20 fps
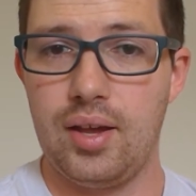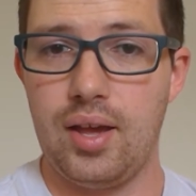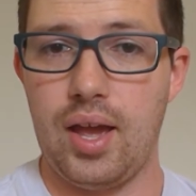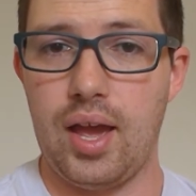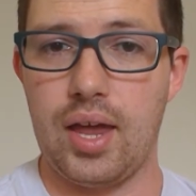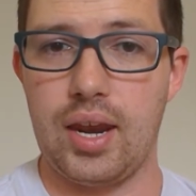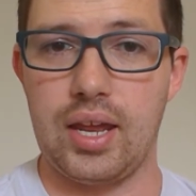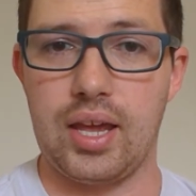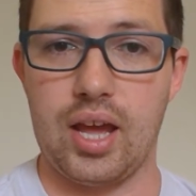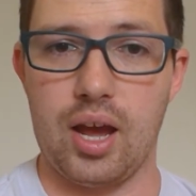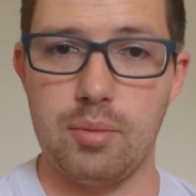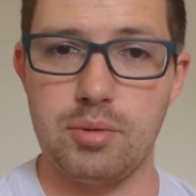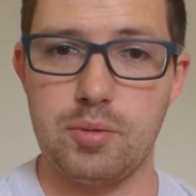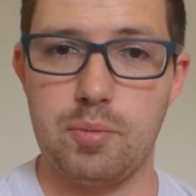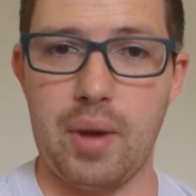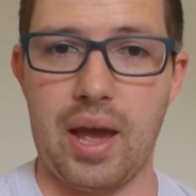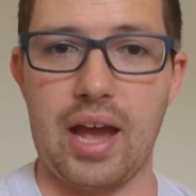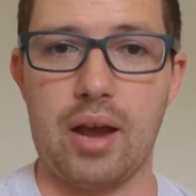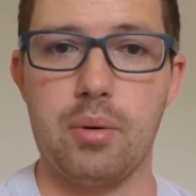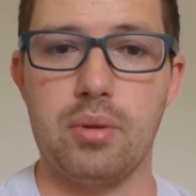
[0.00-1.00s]
And he comes
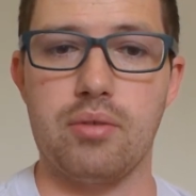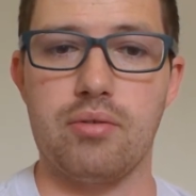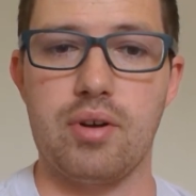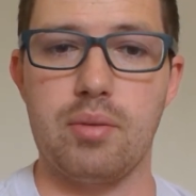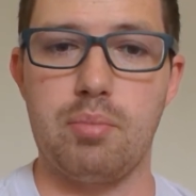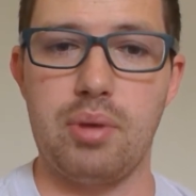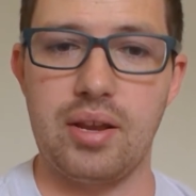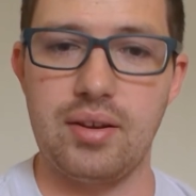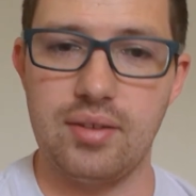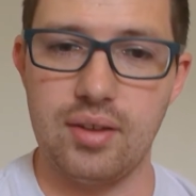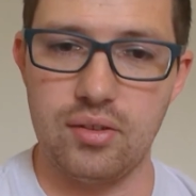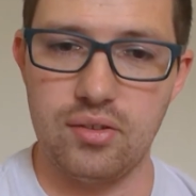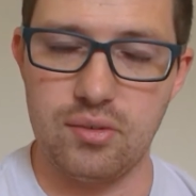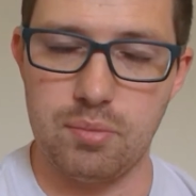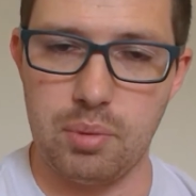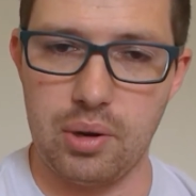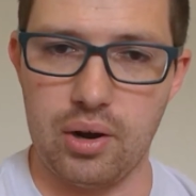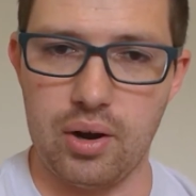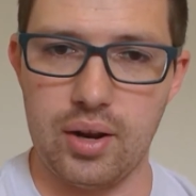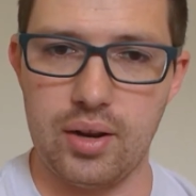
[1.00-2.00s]
back with a repentant
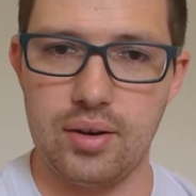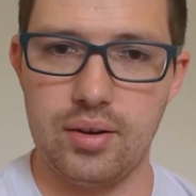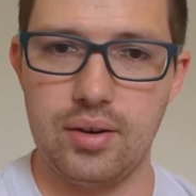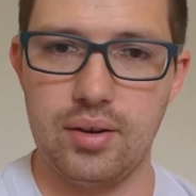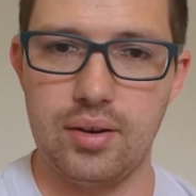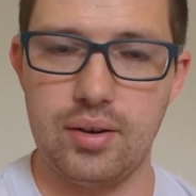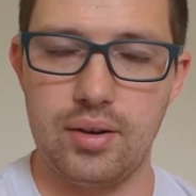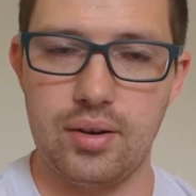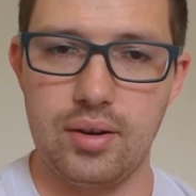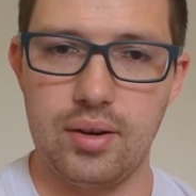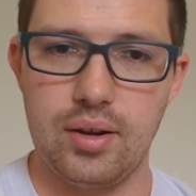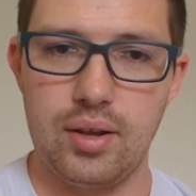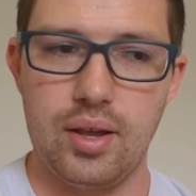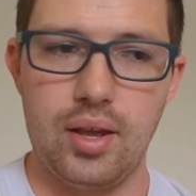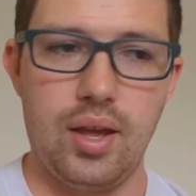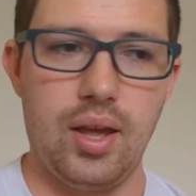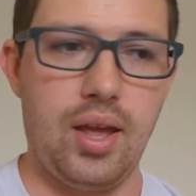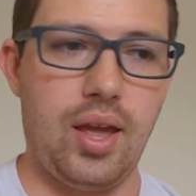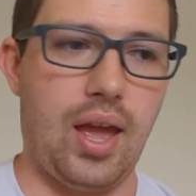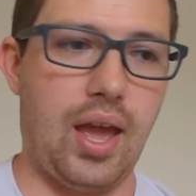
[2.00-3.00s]
spirit.
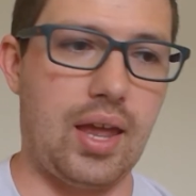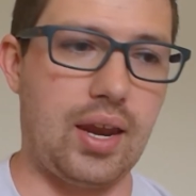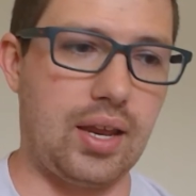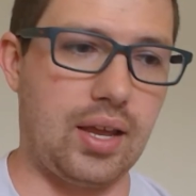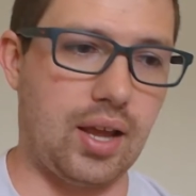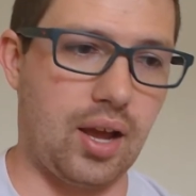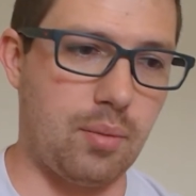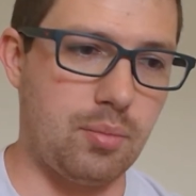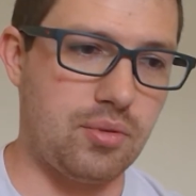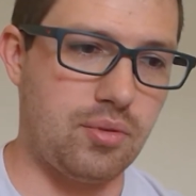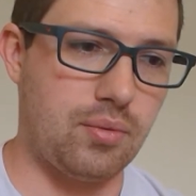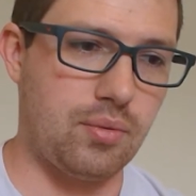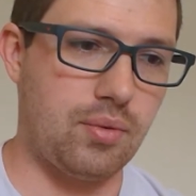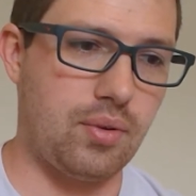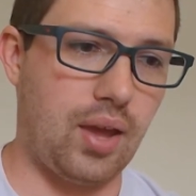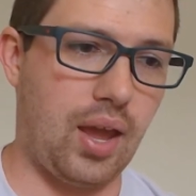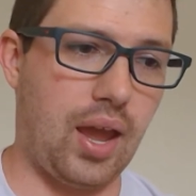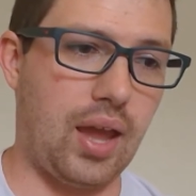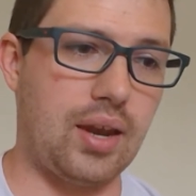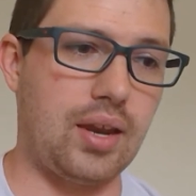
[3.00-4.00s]
And he comes
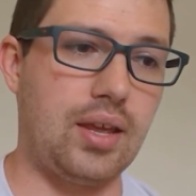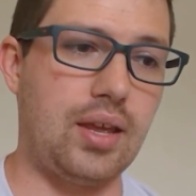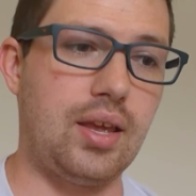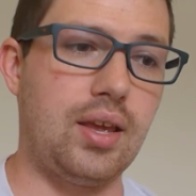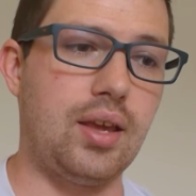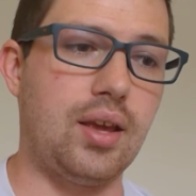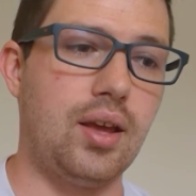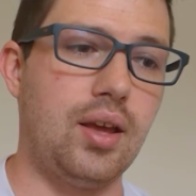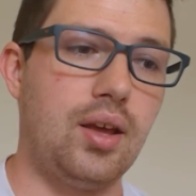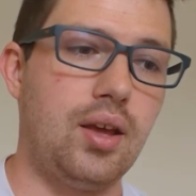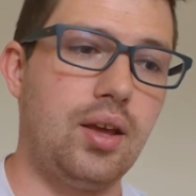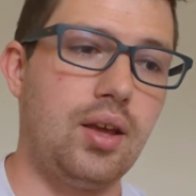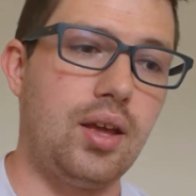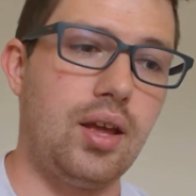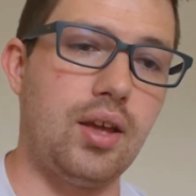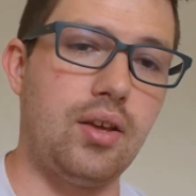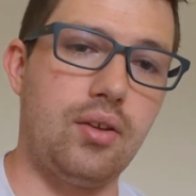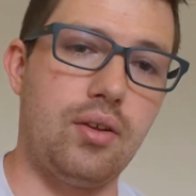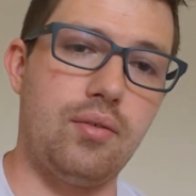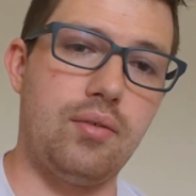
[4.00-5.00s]
and he
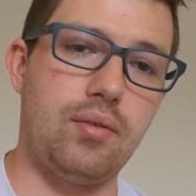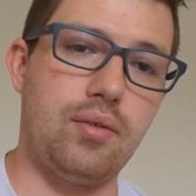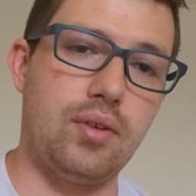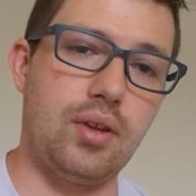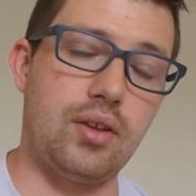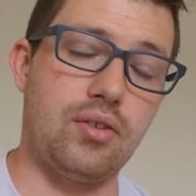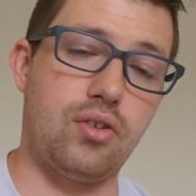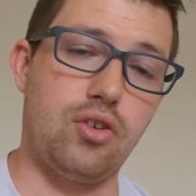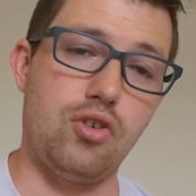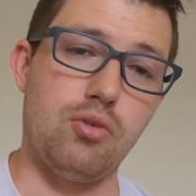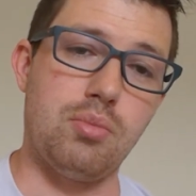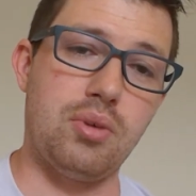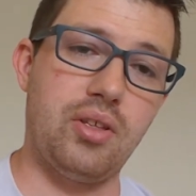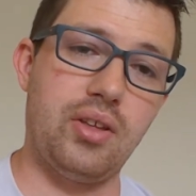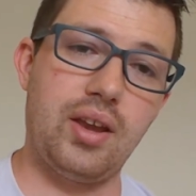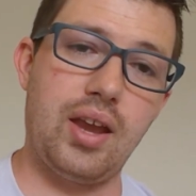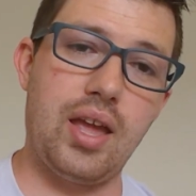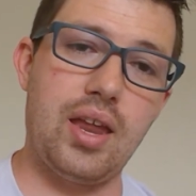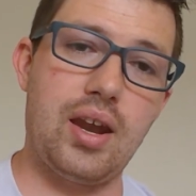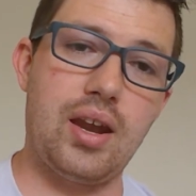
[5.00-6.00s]
is
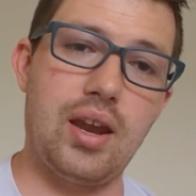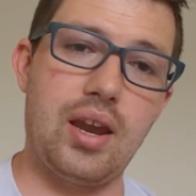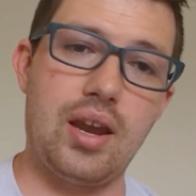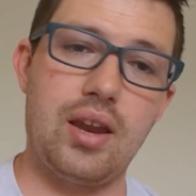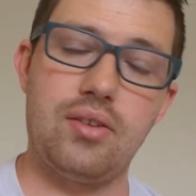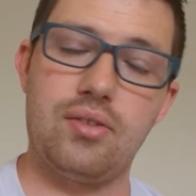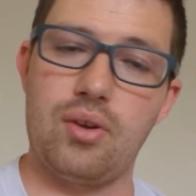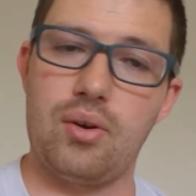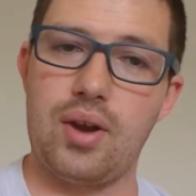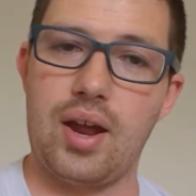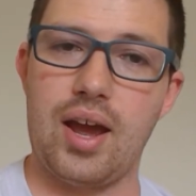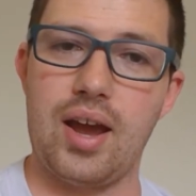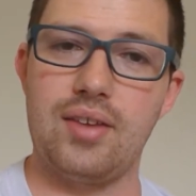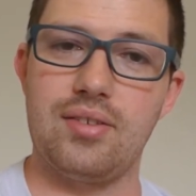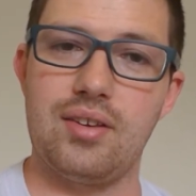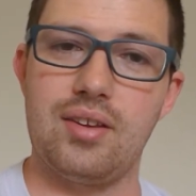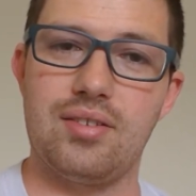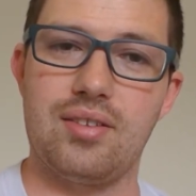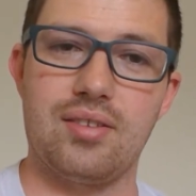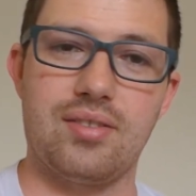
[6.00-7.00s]
humiliated in his own eyes,
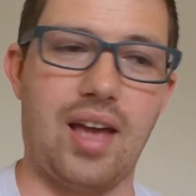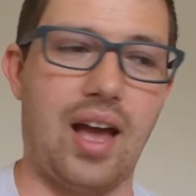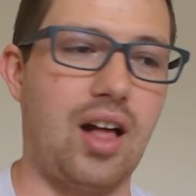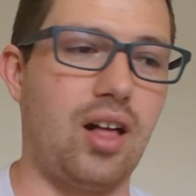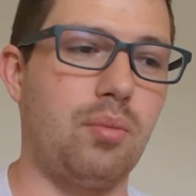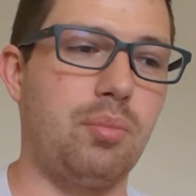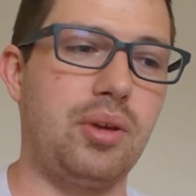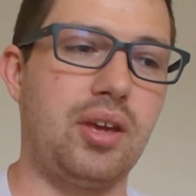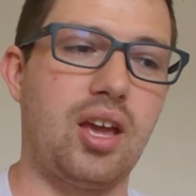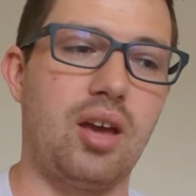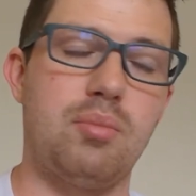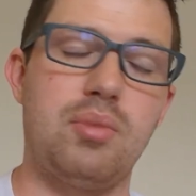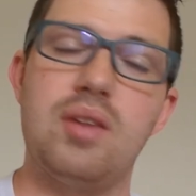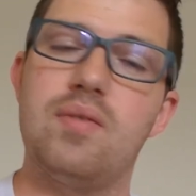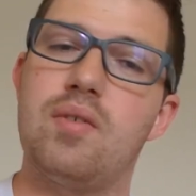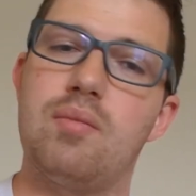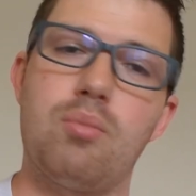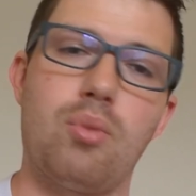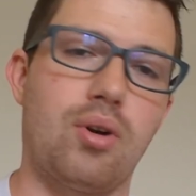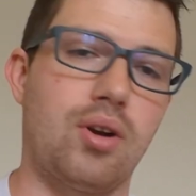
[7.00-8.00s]
and he says, "I'll become
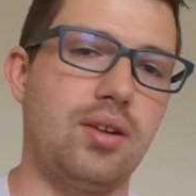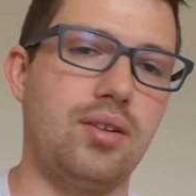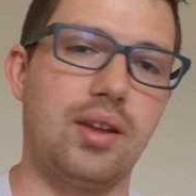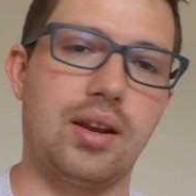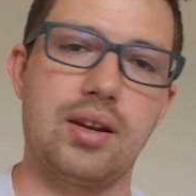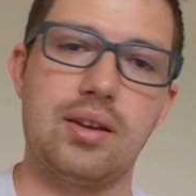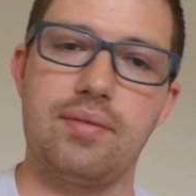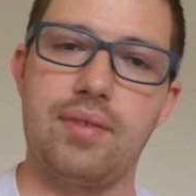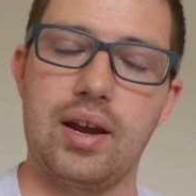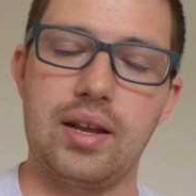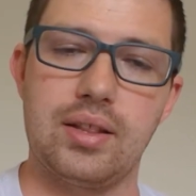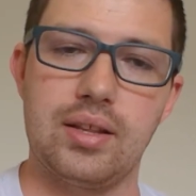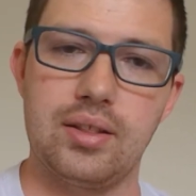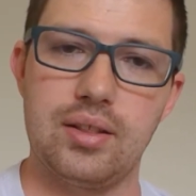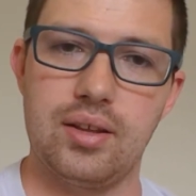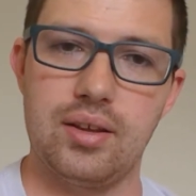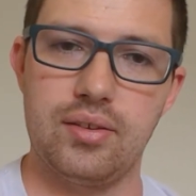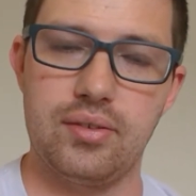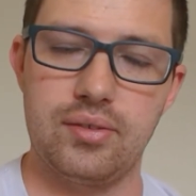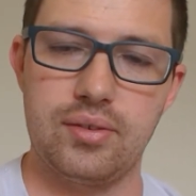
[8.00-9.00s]
even more undignified than
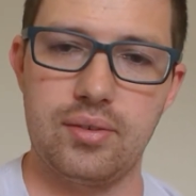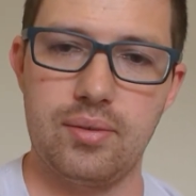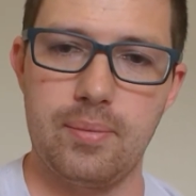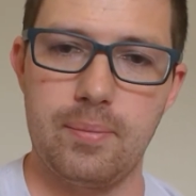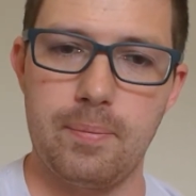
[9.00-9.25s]
this."